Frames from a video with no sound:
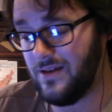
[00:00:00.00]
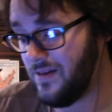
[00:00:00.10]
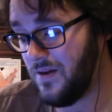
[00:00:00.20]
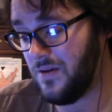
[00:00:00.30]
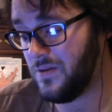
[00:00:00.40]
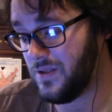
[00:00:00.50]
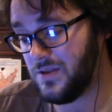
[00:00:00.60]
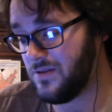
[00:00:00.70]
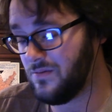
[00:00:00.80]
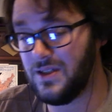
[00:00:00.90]
No,
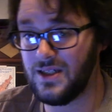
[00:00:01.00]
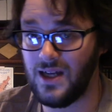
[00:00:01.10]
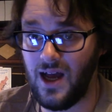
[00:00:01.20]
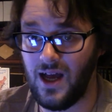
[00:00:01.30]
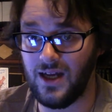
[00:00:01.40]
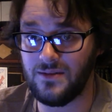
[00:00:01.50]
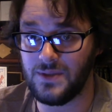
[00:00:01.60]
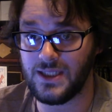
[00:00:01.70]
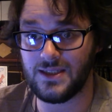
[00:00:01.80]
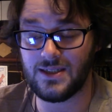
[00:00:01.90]
there's really not
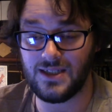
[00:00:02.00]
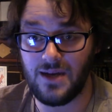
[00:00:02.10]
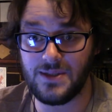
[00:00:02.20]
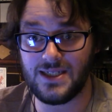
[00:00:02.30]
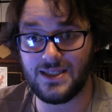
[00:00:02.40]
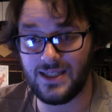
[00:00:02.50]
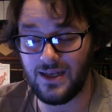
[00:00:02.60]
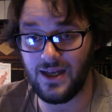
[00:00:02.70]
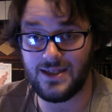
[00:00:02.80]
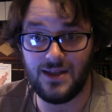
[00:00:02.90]
because Islamic
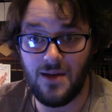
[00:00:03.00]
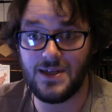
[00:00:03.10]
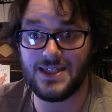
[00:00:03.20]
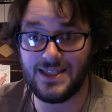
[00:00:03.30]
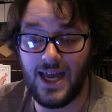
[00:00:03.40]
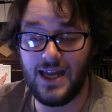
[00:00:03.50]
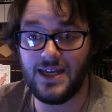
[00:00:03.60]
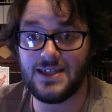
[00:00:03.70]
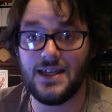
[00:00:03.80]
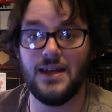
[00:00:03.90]
Islamic State
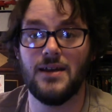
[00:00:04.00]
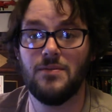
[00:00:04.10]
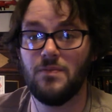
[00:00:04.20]
is like